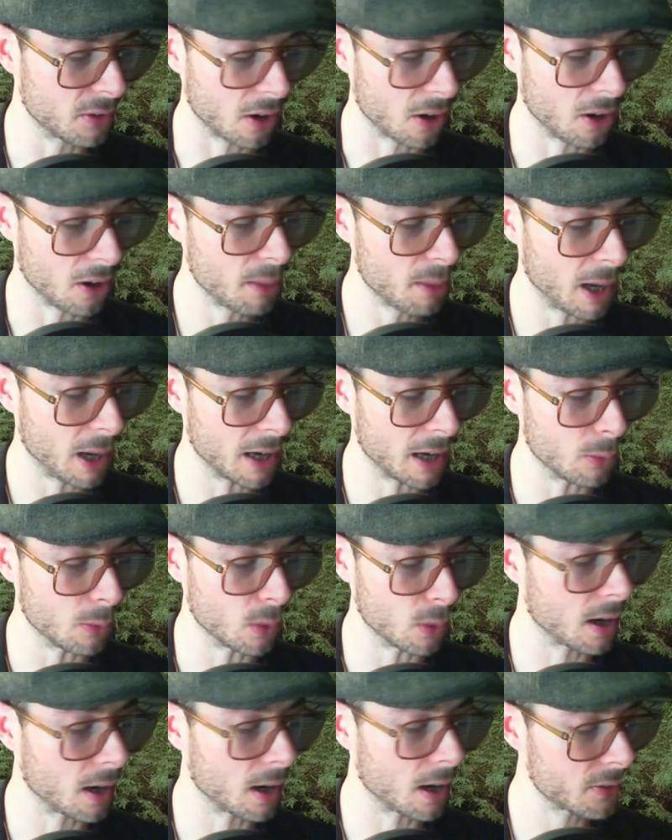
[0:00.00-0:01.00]
on the body
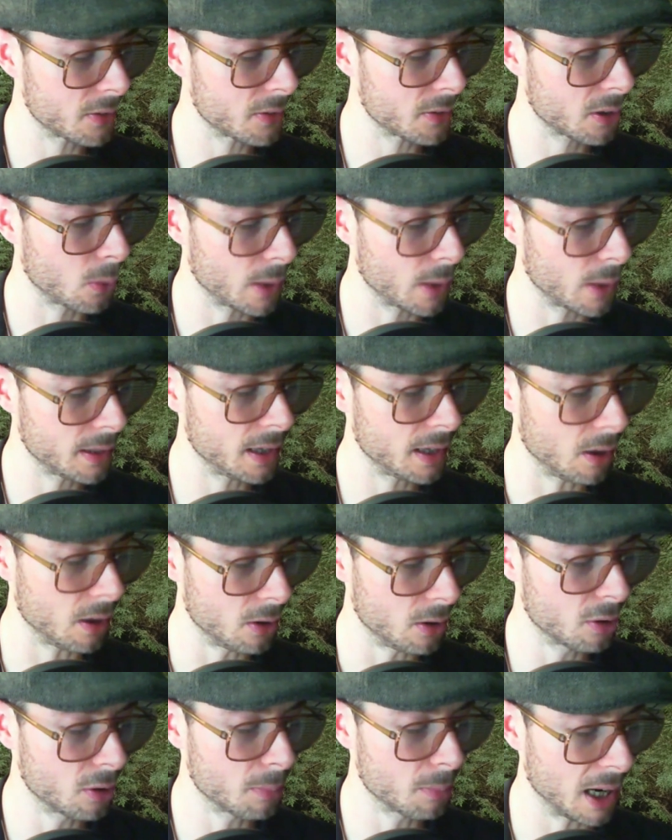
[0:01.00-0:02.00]
would consequently
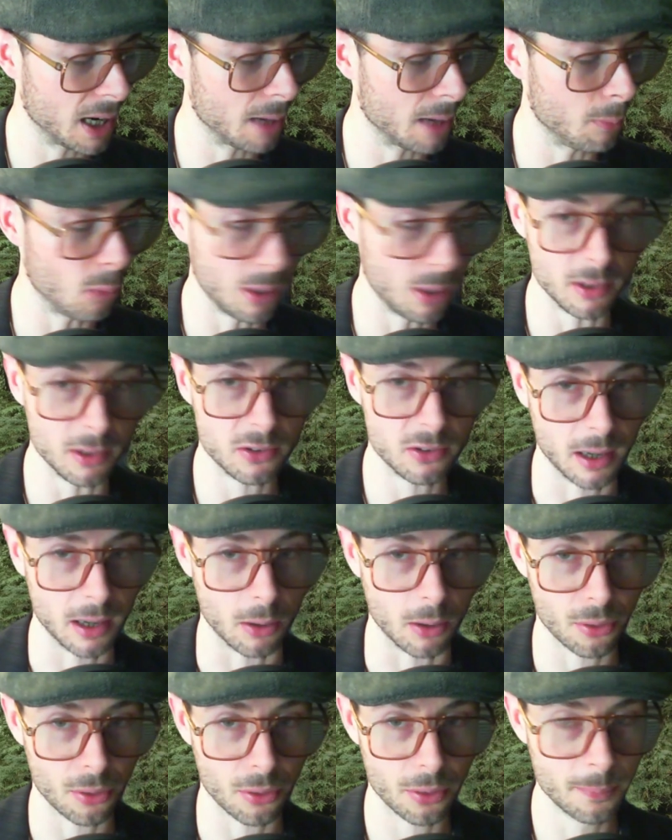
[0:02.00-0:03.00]
undermine women's
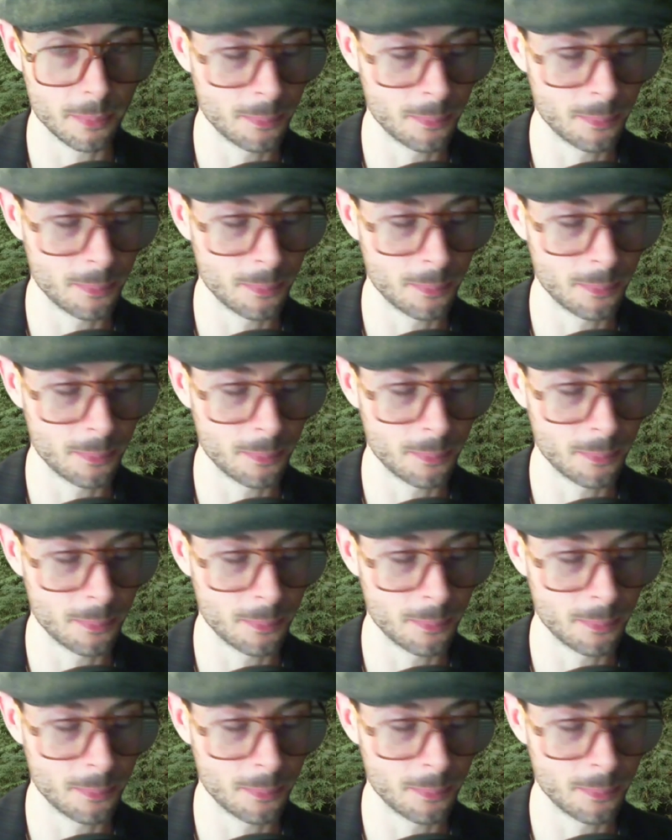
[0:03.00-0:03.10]
health.